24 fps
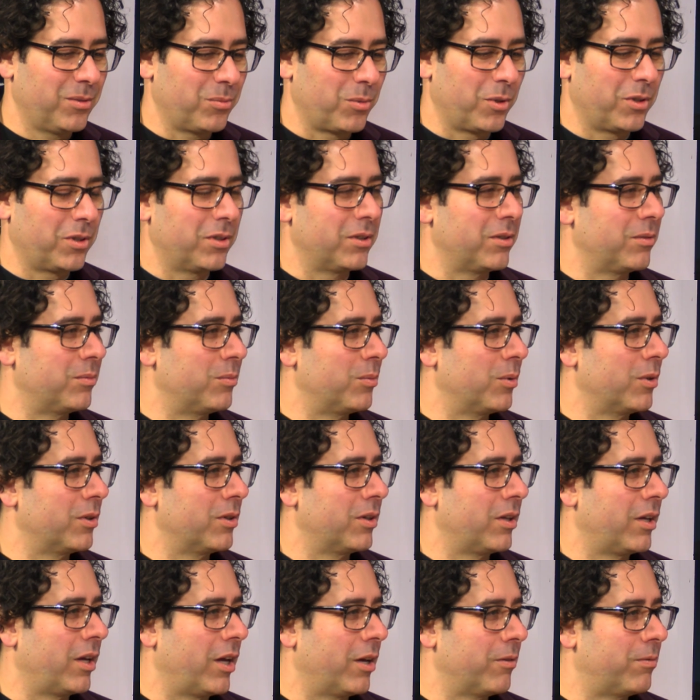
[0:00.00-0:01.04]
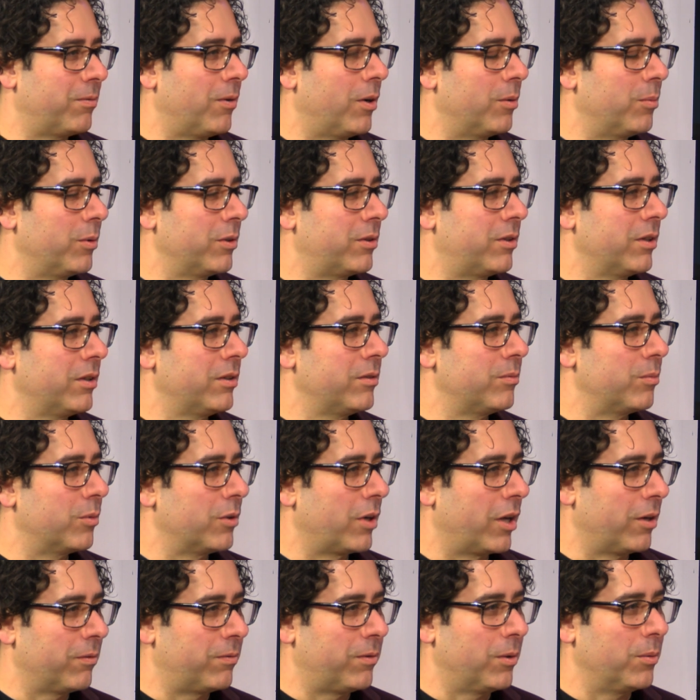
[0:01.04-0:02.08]
We're gonna have fun with it. We're gonna
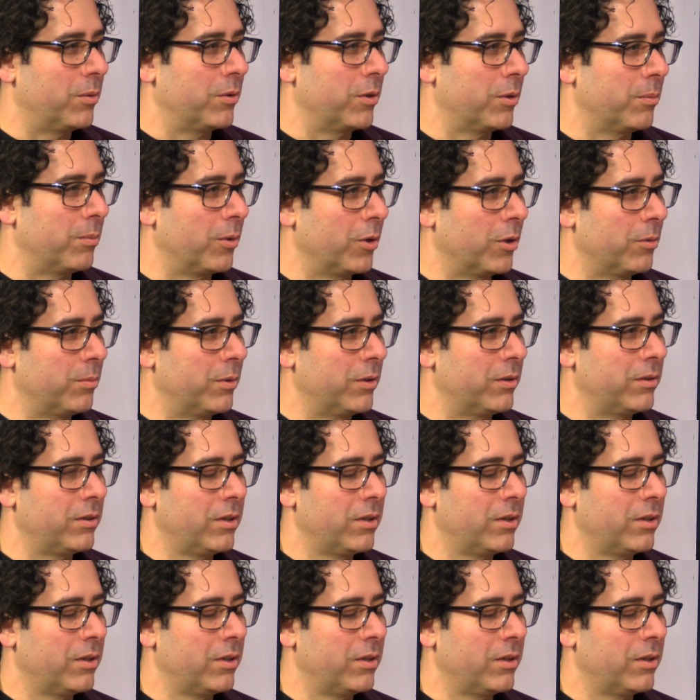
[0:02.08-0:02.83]
have fun with our bourbon.